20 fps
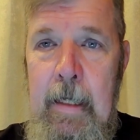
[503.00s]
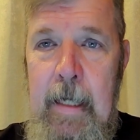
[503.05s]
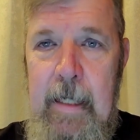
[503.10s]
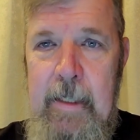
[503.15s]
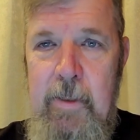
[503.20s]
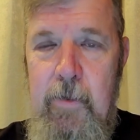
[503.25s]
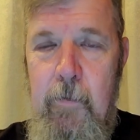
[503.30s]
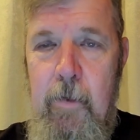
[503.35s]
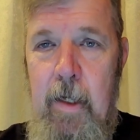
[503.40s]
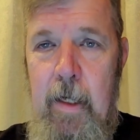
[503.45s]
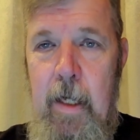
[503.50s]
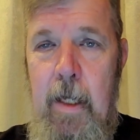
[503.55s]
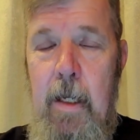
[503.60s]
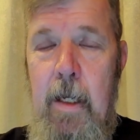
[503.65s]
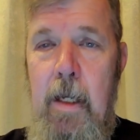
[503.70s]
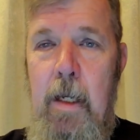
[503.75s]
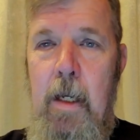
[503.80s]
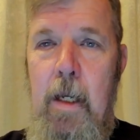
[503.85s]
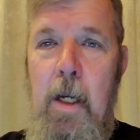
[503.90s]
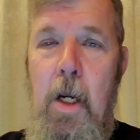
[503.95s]
Next one.
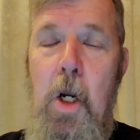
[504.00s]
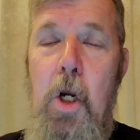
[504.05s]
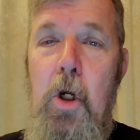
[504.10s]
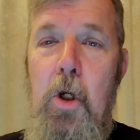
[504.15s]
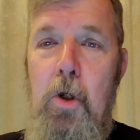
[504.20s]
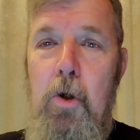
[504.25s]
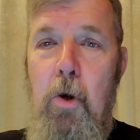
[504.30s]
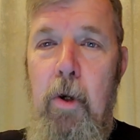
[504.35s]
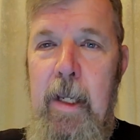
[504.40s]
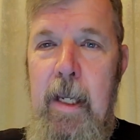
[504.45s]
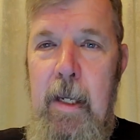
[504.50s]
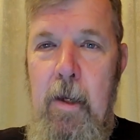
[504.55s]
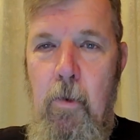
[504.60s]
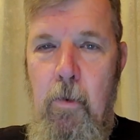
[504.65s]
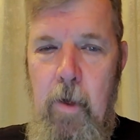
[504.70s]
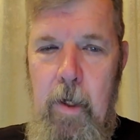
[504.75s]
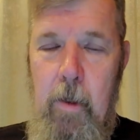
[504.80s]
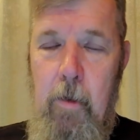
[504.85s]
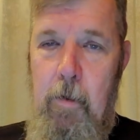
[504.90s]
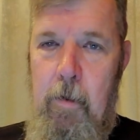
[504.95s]
Cooking
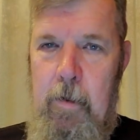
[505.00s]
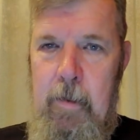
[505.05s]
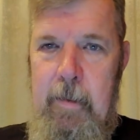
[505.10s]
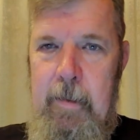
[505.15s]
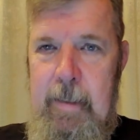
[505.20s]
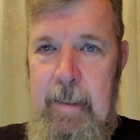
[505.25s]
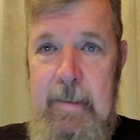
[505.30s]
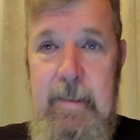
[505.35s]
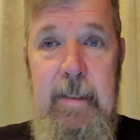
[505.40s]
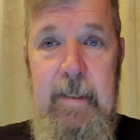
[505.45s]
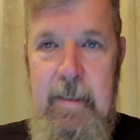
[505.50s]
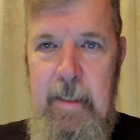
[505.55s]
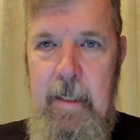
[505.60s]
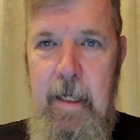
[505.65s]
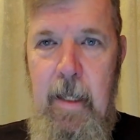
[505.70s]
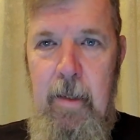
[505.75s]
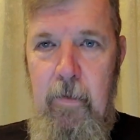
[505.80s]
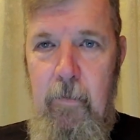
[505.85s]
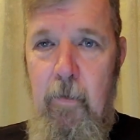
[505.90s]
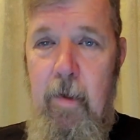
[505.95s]
oil. This is
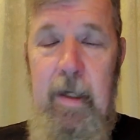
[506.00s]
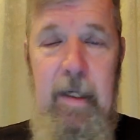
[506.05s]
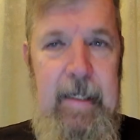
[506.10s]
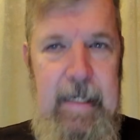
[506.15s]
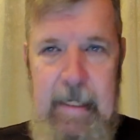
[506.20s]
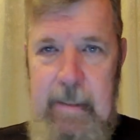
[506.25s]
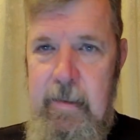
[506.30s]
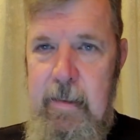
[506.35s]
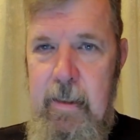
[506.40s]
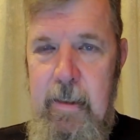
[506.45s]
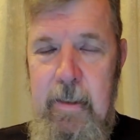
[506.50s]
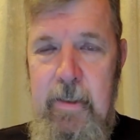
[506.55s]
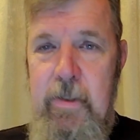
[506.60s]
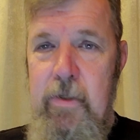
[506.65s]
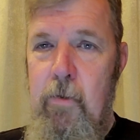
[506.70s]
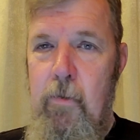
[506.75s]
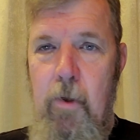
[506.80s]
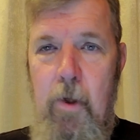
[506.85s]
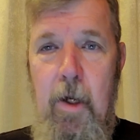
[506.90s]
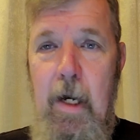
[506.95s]
another one. Get to the
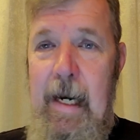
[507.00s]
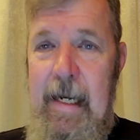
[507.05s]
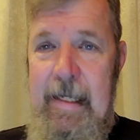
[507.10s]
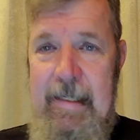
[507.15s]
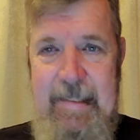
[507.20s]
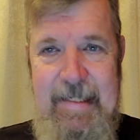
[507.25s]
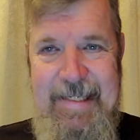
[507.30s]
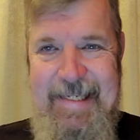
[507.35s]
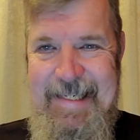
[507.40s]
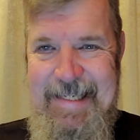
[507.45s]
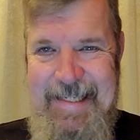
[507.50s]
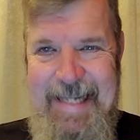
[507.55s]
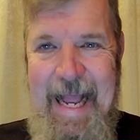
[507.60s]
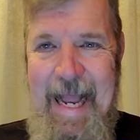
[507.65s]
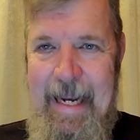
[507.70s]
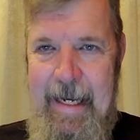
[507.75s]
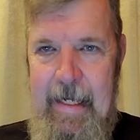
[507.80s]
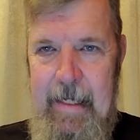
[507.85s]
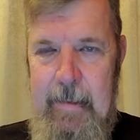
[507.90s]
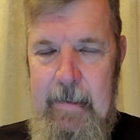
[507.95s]
store and
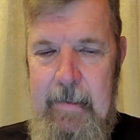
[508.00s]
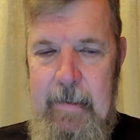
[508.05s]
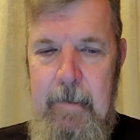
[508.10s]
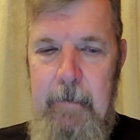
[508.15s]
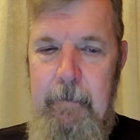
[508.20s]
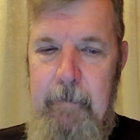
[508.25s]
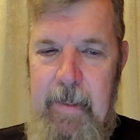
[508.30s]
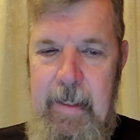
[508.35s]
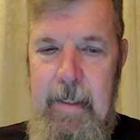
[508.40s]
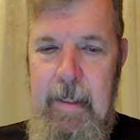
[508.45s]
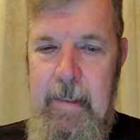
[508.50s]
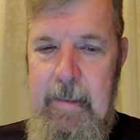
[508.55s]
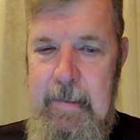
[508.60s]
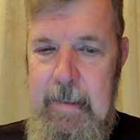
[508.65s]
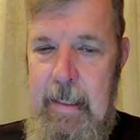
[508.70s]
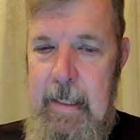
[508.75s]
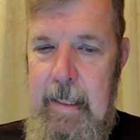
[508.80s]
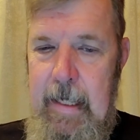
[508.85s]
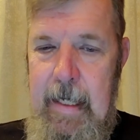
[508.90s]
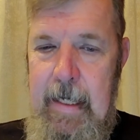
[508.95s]
stock it because
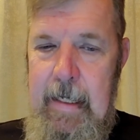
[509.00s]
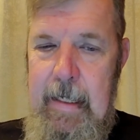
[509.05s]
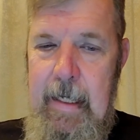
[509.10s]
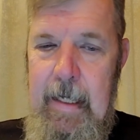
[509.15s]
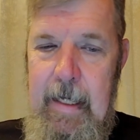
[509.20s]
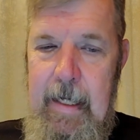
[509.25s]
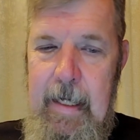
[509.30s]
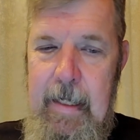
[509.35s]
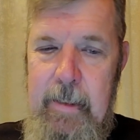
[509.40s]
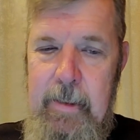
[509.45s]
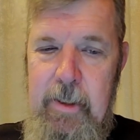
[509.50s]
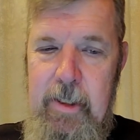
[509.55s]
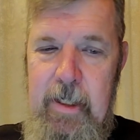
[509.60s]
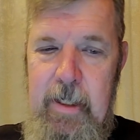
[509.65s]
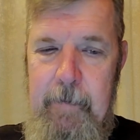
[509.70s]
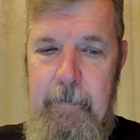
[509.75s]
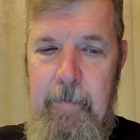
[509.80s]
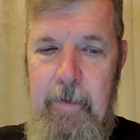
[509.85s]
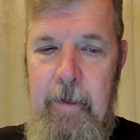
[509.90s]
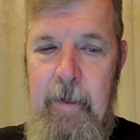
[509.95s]
it ain't going to get
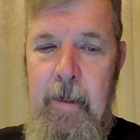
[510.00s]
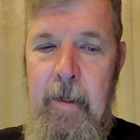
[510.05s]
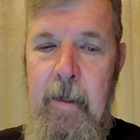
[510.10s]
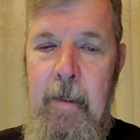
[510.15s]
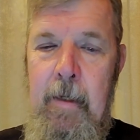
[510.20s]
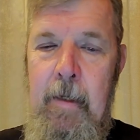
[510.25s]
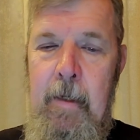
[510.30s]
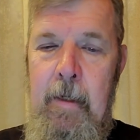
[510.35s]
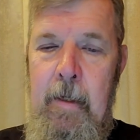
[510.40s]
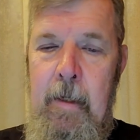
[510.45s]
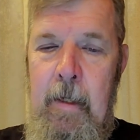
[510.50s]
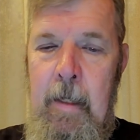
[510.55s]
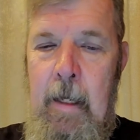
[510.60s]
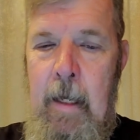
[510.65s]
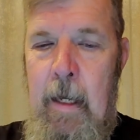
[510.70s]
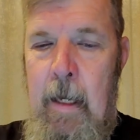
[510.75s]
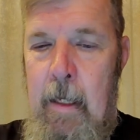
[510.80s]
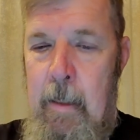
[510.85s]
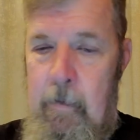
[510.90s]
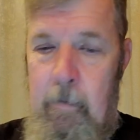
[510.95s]
cheap.
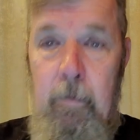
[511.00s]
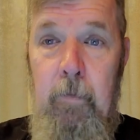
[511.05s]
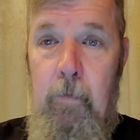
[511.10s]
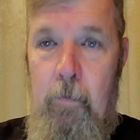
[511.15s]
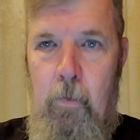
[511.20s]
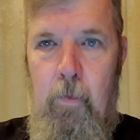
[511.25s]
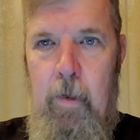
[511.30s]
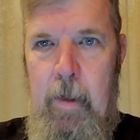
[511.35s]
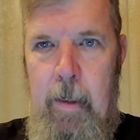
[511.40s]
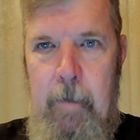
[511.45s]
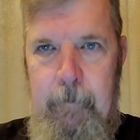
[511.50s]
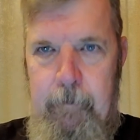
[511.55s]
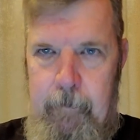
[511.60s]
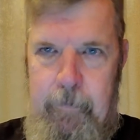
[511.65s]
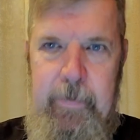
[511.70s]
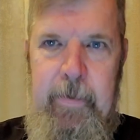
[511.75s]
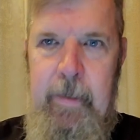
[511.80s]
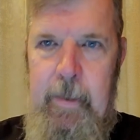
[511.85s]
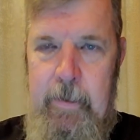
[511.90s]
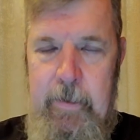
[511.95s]
Or
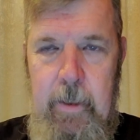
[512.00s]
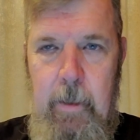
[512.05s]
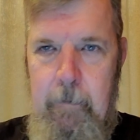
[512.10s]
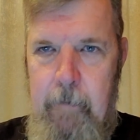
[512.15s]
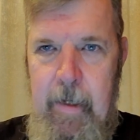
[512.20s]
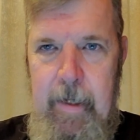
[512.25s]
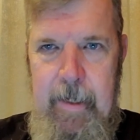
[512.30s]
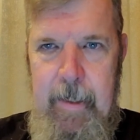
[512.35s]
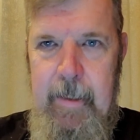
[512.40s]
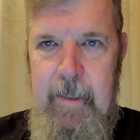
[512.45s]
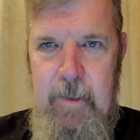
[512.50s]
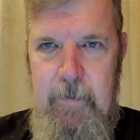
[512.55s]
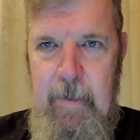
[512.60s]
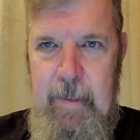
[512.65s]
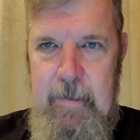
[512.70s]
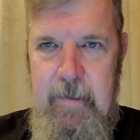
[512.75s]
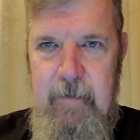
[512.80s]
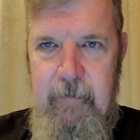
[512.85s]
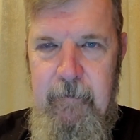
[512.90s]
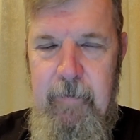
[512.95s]
it's already
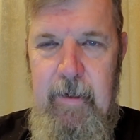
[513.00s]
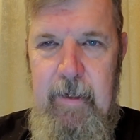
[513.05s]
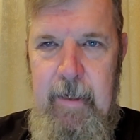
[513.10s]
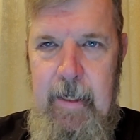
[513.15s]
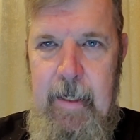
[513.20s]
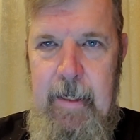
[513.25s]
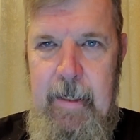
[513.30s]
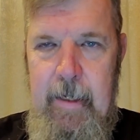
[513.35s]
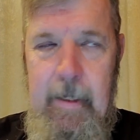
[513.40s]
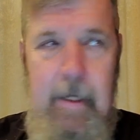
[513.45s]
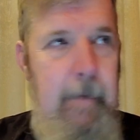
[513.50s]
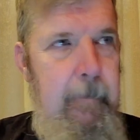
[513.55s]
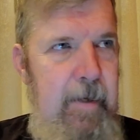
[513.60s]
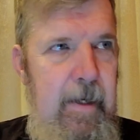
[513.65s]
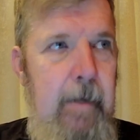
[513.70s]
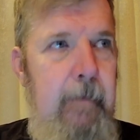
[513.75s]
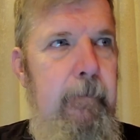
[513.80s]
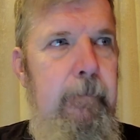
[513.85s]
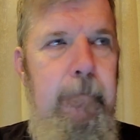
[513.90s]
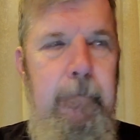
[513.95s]
expensive, but it ain't going
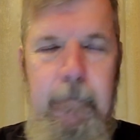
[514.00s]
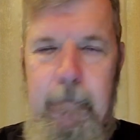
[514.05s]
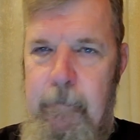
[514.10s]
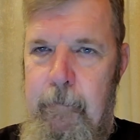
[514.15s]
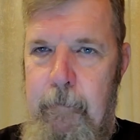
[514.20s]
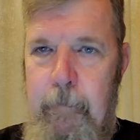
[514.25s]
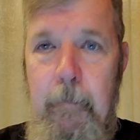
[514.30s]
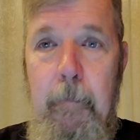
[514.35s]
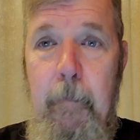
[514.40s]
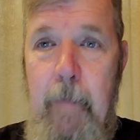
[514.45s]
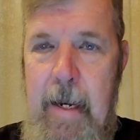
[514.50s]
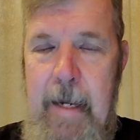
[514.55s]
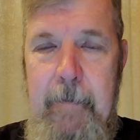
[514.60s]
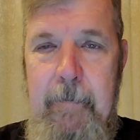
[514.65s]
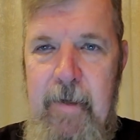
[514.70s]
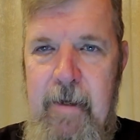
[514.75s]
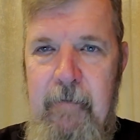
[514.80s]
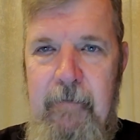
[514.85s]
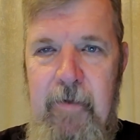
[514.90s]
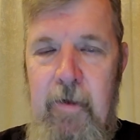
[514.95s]
to,
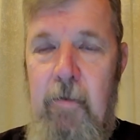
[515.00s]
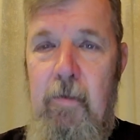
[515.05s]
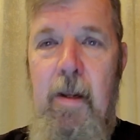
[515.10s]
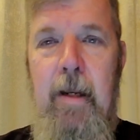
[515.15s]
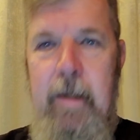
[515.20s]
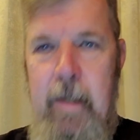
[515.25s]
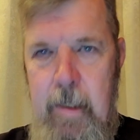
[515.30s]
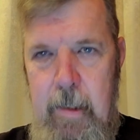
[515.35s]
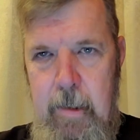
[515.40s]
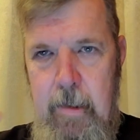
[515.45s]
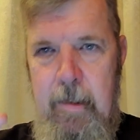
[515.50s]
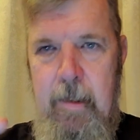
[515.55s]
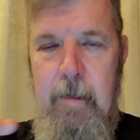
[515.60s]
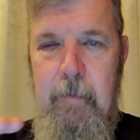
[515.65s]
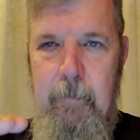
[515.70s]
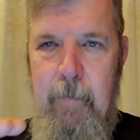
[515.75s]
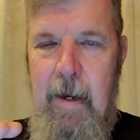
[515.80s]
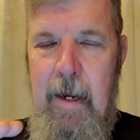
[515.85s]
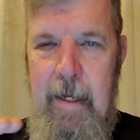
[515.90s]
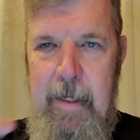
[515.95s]
maybe if you're lucky, you
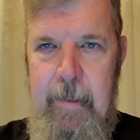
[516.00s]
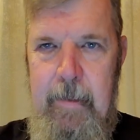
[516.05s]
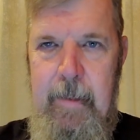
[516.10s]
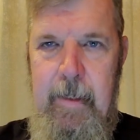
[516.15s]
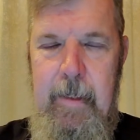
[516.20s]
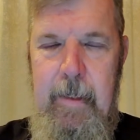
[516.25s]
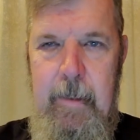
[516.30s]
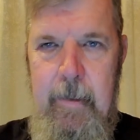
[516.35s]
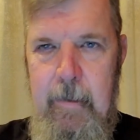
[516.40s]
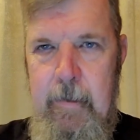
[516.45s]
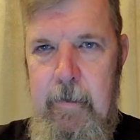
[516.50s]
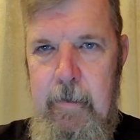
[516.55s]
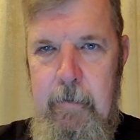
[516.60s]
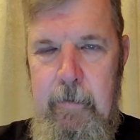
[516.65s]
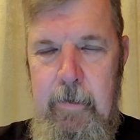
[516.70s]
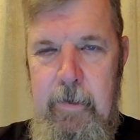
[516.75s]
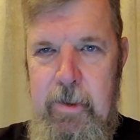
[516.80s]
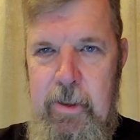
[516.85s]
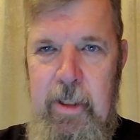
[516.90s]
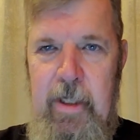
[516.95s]
can buy the
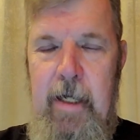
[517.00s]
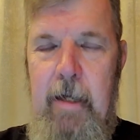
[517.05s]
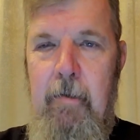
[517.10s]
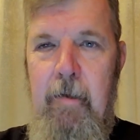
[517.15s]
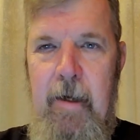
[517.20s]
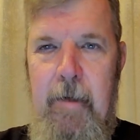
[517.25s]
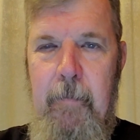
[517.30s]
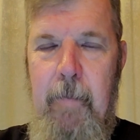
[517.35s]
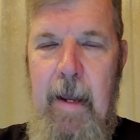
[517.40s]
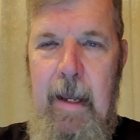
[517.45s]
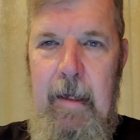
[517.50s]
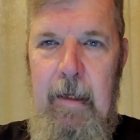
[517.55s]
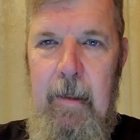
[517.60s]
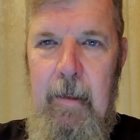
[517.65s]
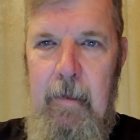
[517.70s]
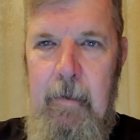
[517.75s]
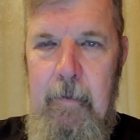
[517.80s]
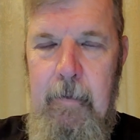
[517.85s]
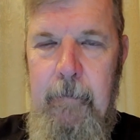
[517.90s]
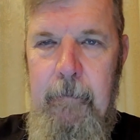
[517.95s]
generic
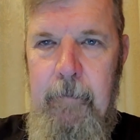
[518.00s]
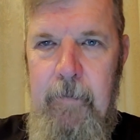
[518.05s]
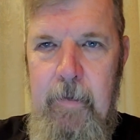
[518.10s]
bottle,